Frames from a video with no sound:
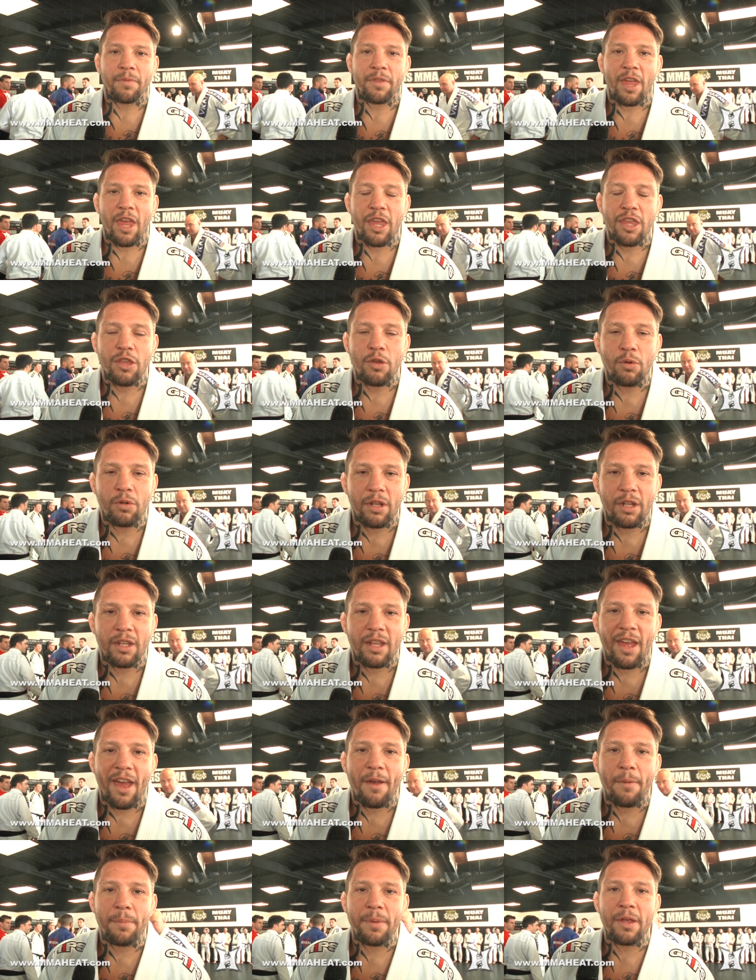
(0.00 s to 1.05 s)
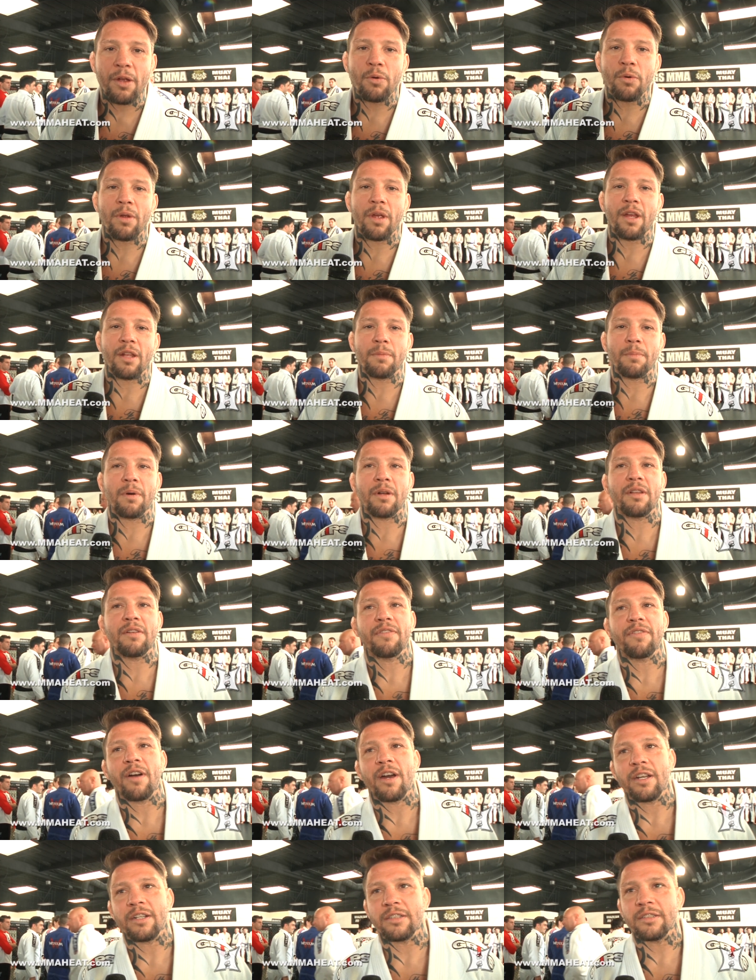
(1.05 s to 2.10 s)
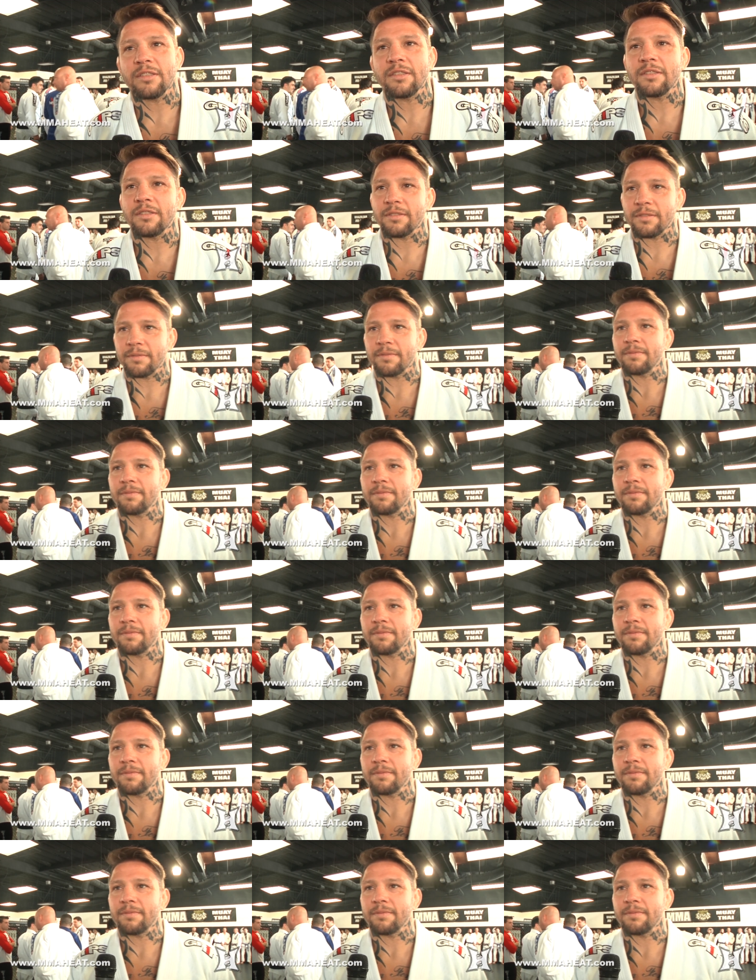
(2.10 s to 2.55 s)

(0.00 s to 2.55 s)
the union that have been created by the fighters.